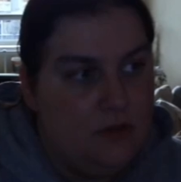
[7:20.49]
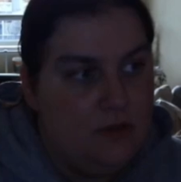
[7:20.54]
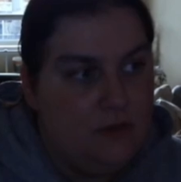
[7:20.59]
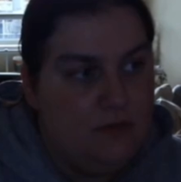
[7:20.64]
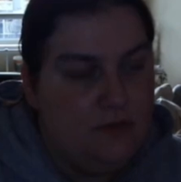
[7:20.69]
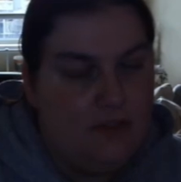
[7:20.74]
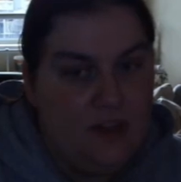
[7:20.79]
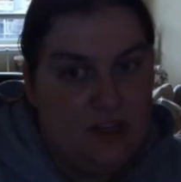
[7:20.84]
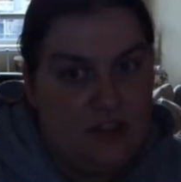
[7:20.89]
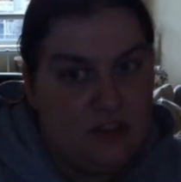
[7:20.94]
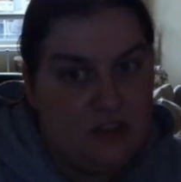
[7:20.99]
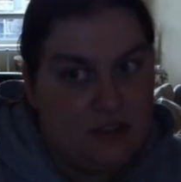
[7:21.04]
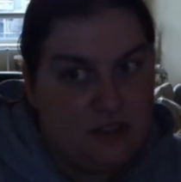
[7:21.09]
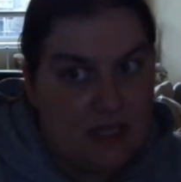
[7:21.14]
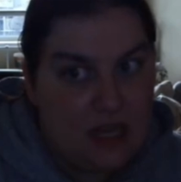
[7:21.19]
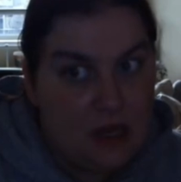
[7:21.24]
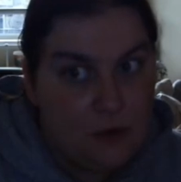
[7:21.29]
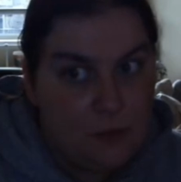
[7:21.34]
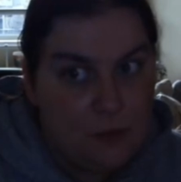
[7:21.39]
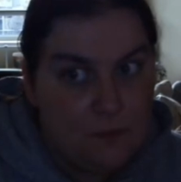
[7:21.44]
villagers
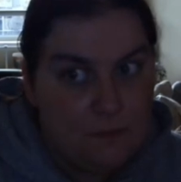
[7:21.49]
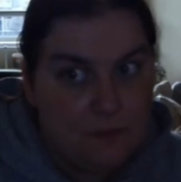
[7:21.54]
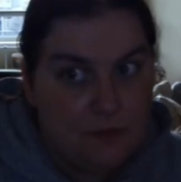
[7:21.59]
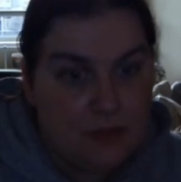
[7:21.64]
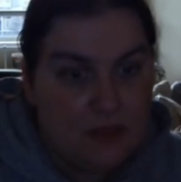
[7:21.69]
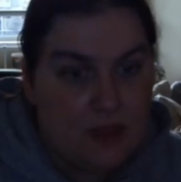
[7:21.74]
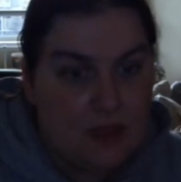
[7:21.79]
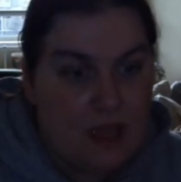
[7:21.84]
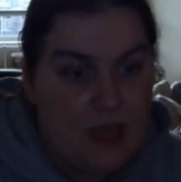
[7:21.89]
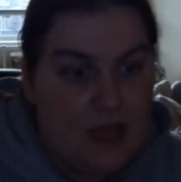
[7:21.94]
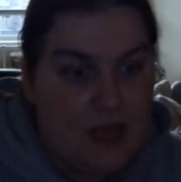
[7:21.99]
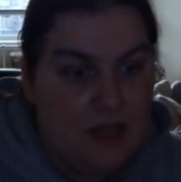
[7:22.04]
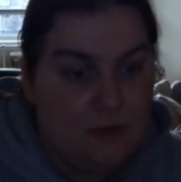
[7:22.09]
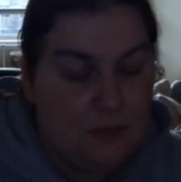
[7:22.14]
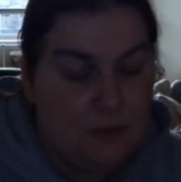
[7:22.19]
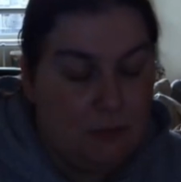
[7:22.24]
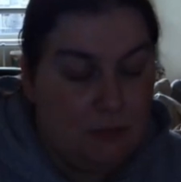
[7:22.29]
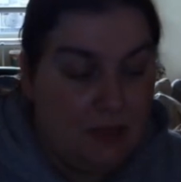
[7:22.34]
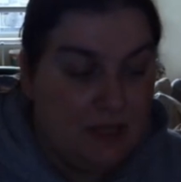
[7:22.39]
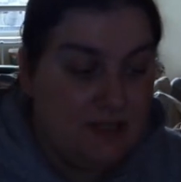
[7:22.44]
out and
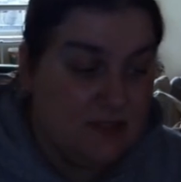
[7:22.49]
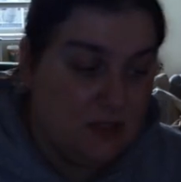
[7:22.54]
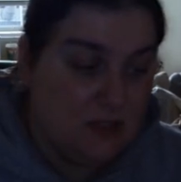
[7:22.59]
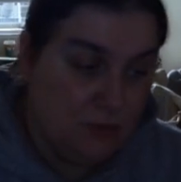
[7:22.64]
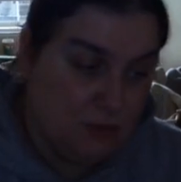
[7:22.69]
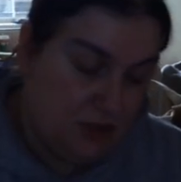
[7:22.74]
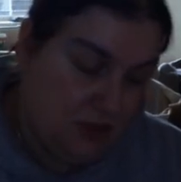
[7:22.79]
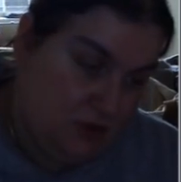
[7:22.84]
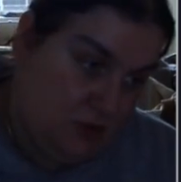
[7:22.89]
replace them with